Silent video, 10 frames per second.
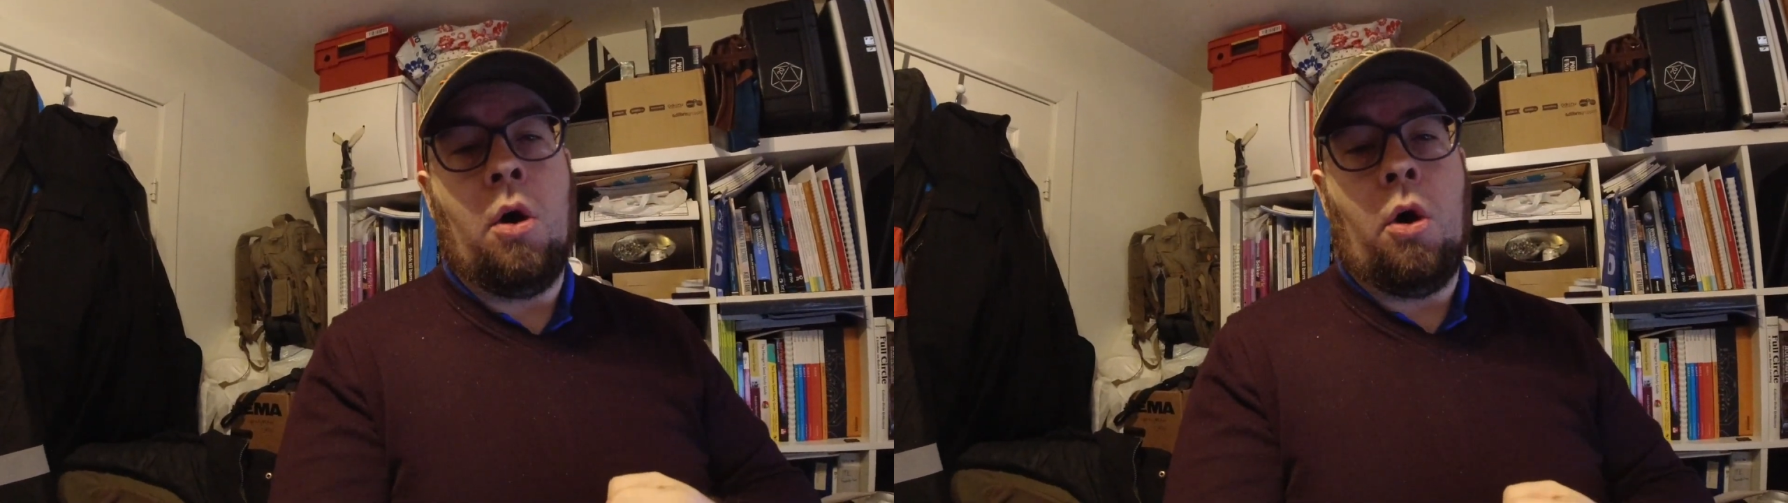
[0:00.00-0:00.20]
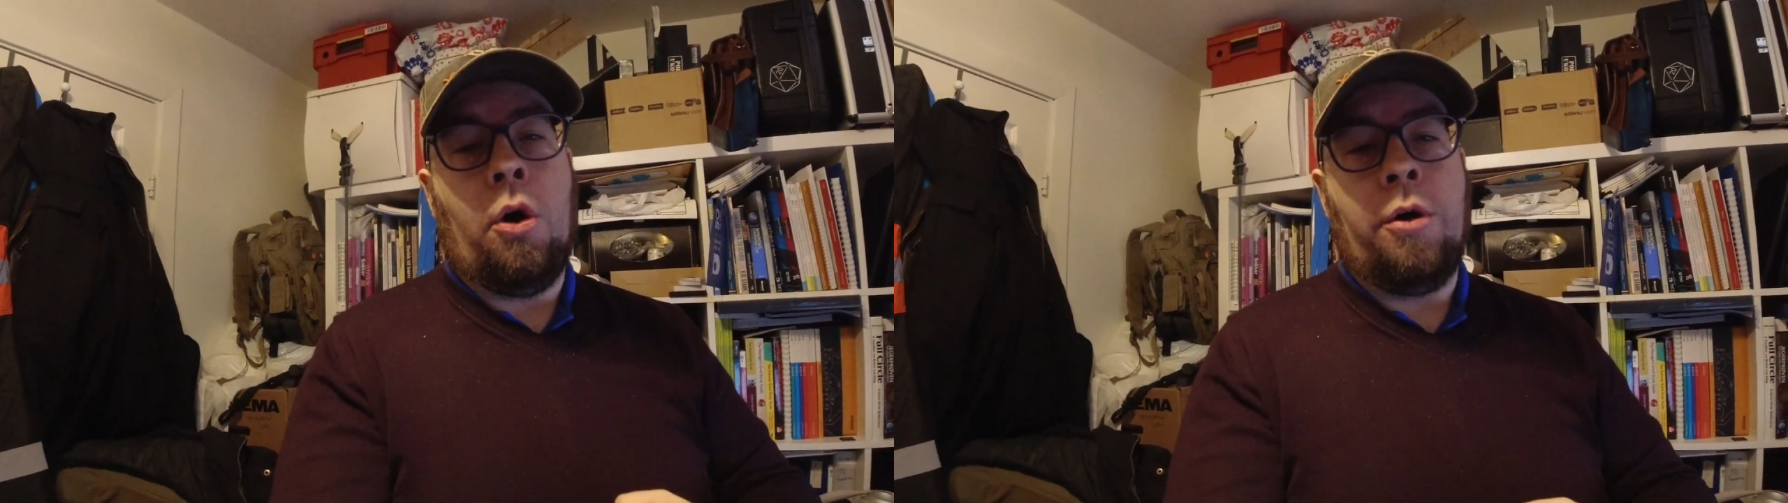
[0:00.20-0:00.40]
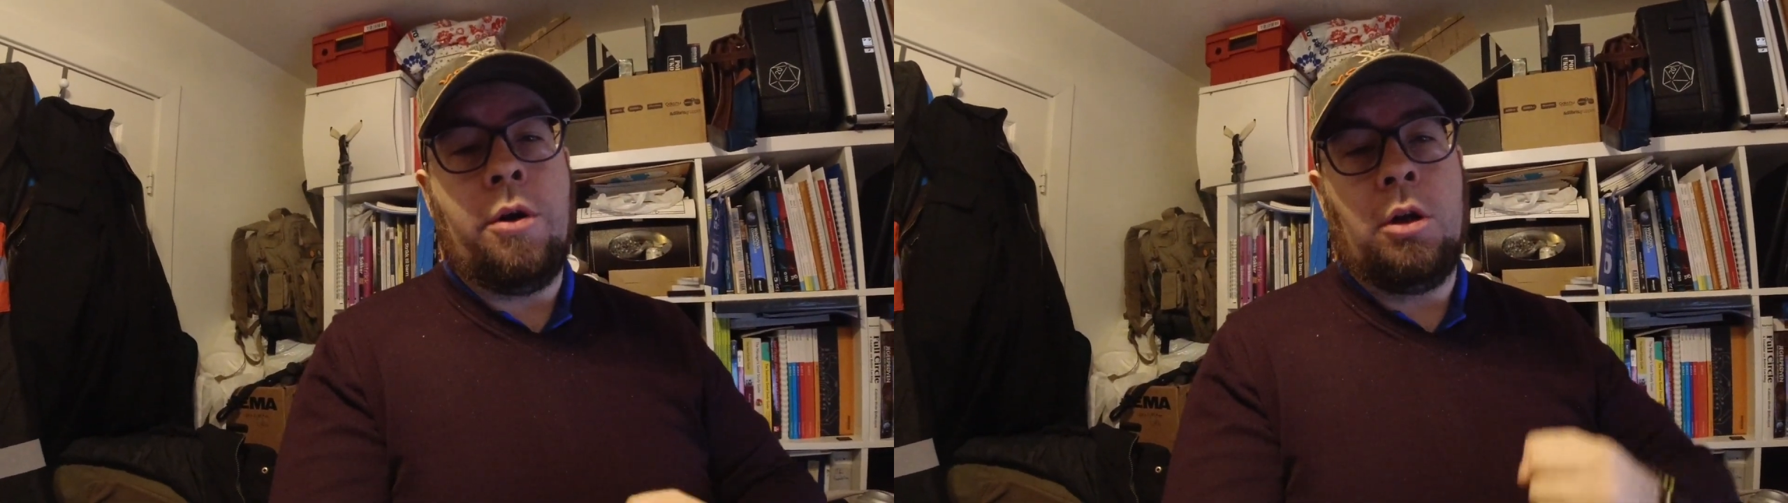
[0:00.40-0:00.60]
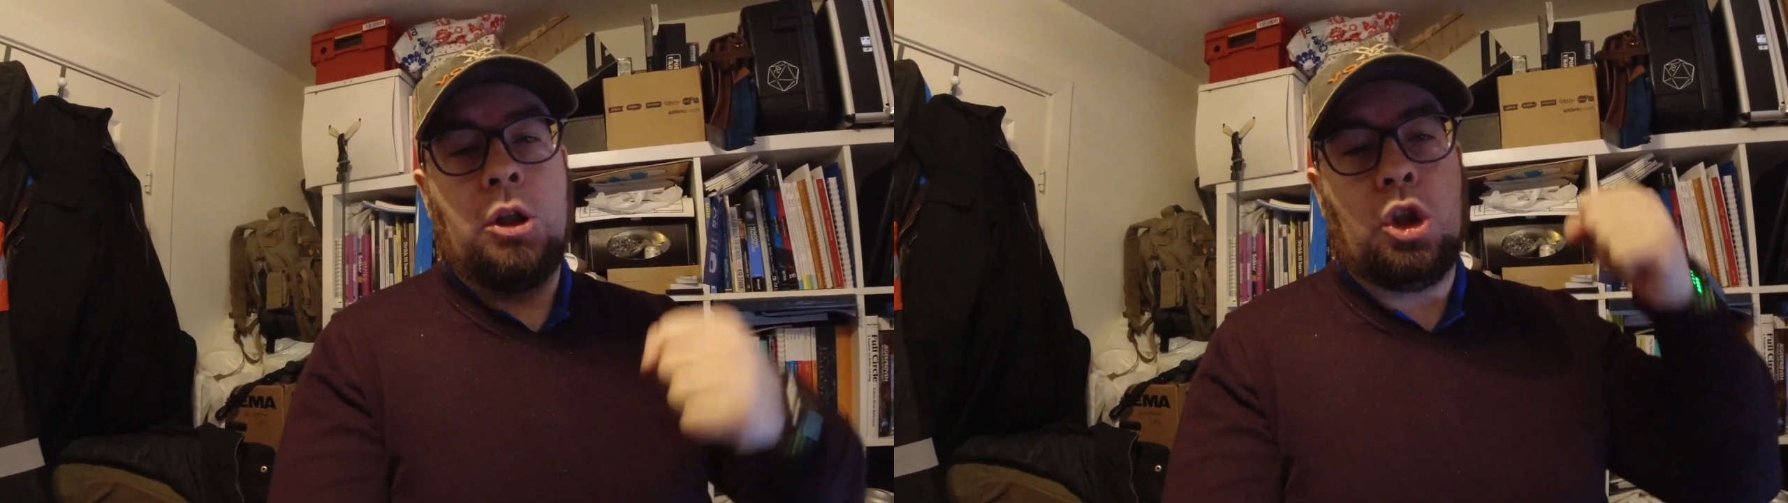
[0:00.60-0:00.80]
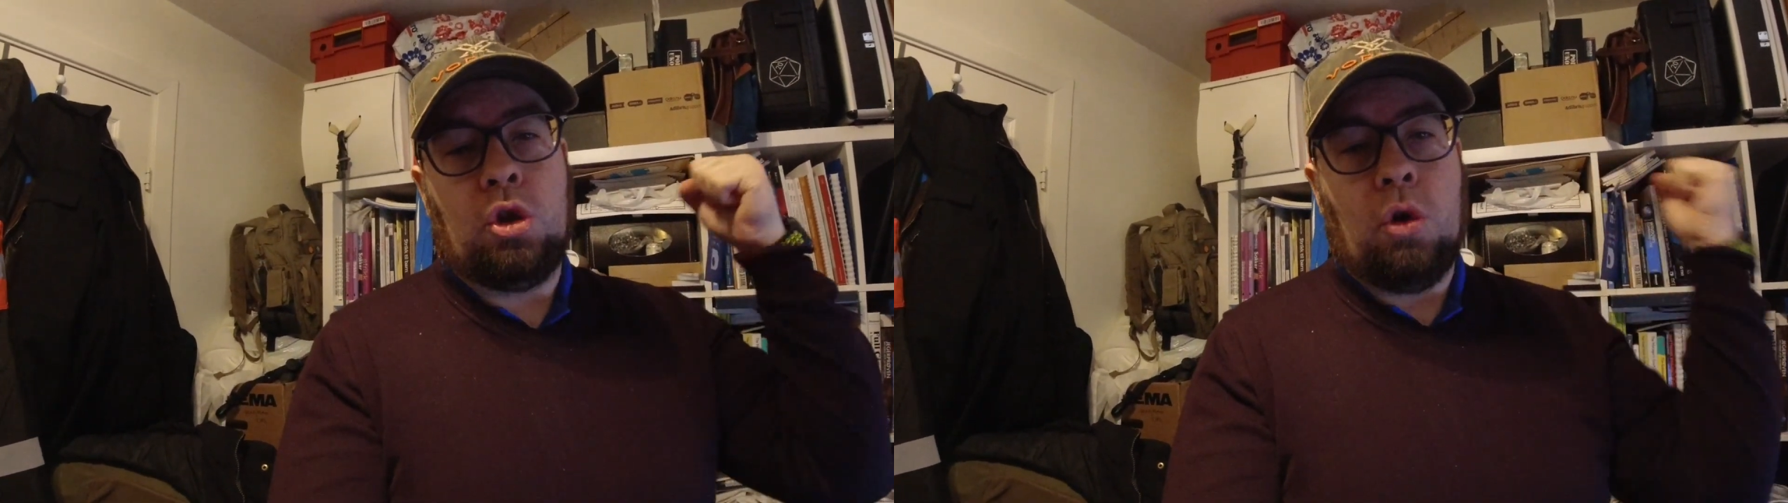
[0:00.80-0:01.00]
on
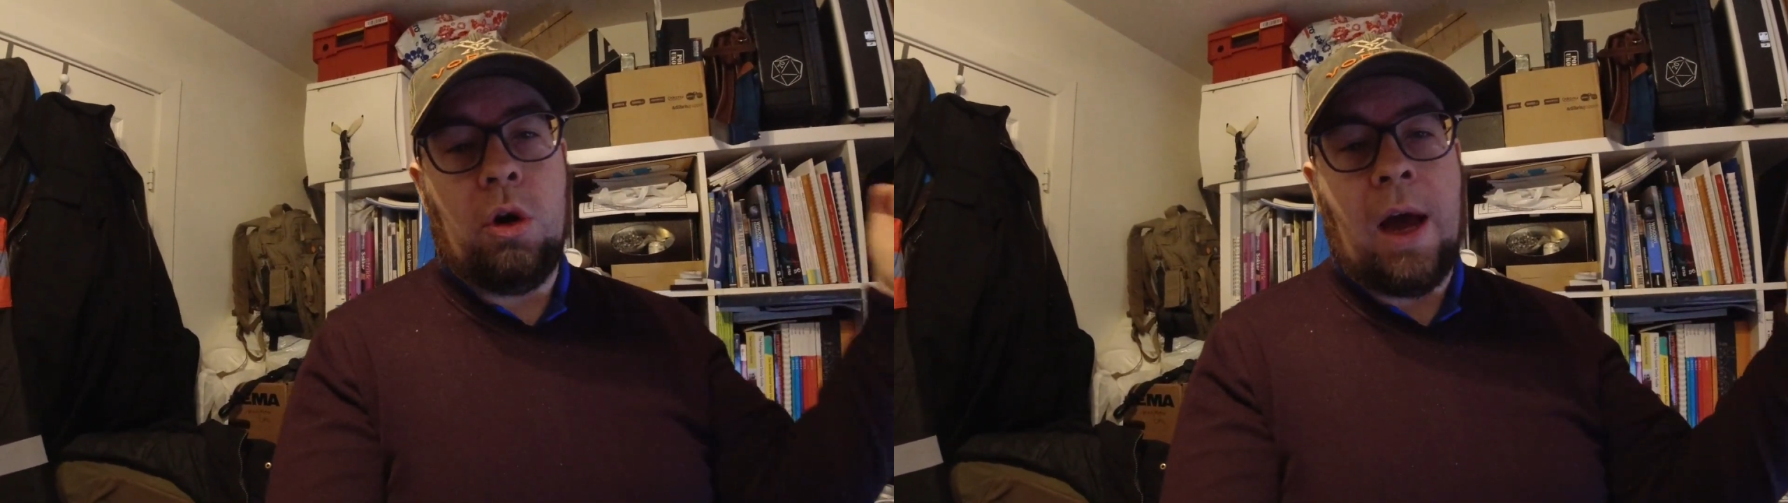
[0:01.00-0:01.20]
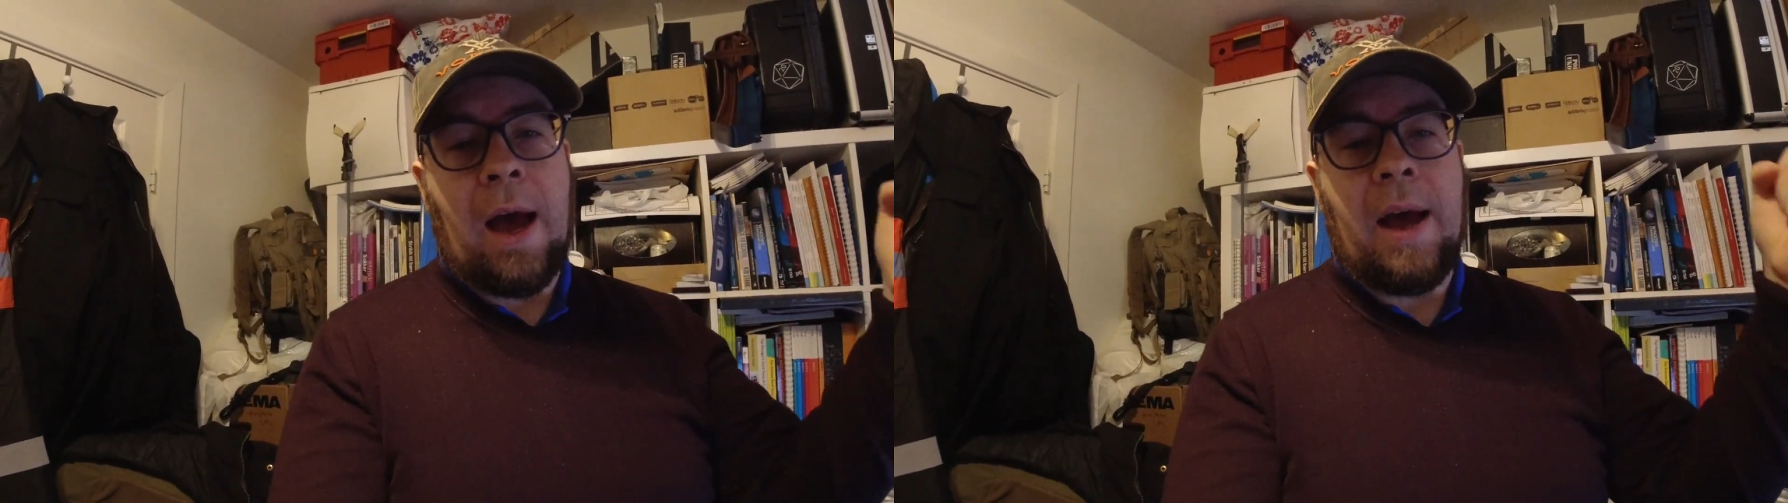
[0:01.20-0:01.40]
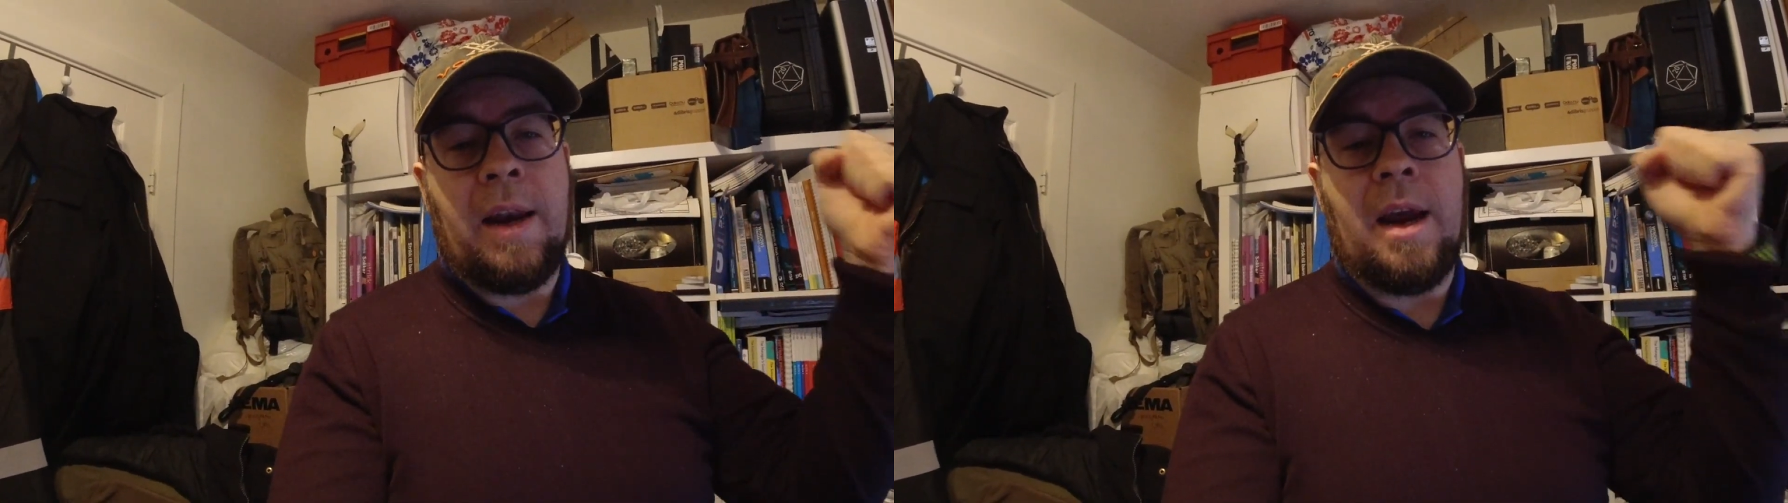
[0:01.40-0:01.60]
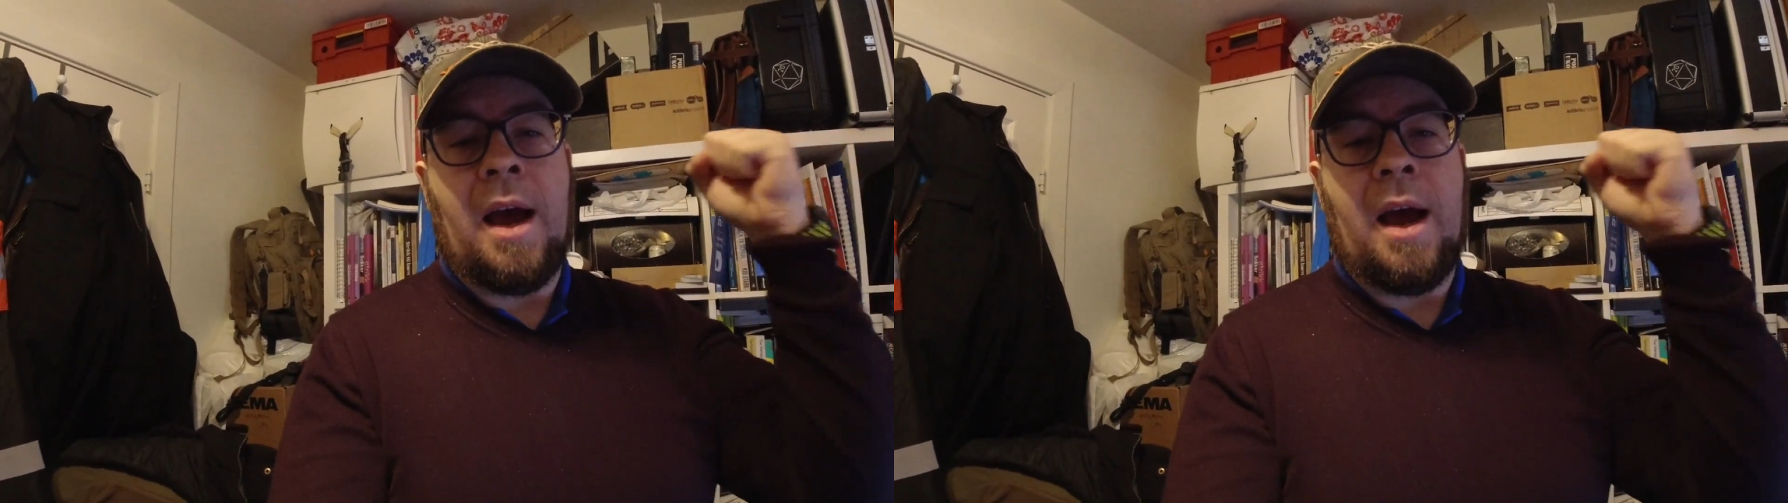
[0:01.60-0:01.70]
strong hand